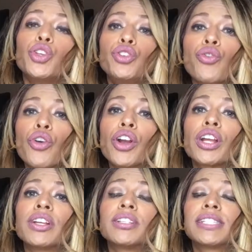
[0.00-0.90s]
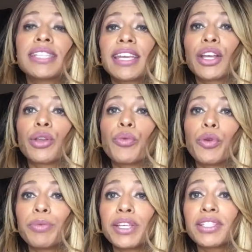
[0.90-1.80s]
your skin
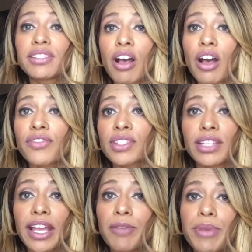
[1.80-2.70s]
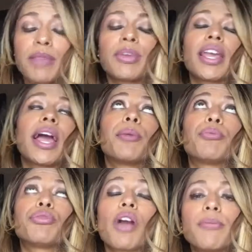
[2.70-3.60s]
will be soft like a baby. I
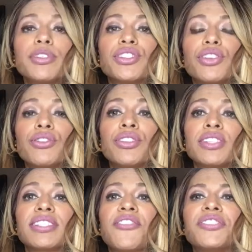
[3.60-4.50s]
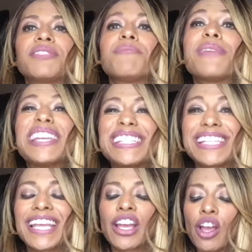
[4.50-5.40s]
promise you, this stuff is
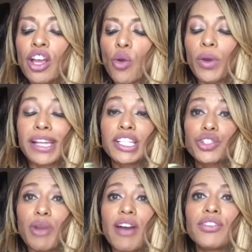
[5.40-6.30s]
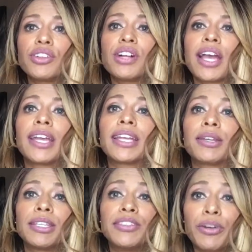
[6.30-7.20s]
amazing. When I travel, I
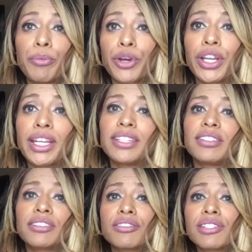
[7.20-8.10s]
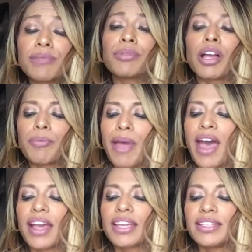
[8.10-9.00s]
even put it in a little Ziploc
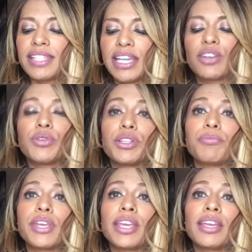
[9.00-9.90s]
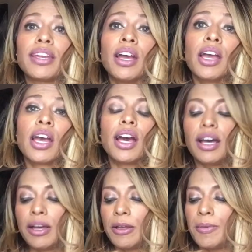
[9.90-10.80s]
bag and take it with me
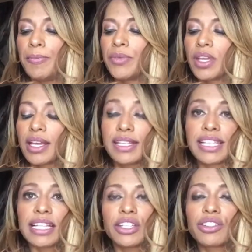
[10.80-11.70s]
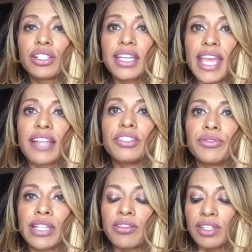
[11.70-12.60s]
because um, I literally can't live
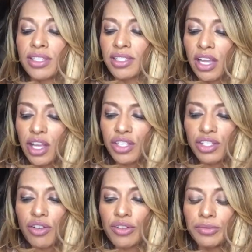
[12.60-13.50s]
without this. So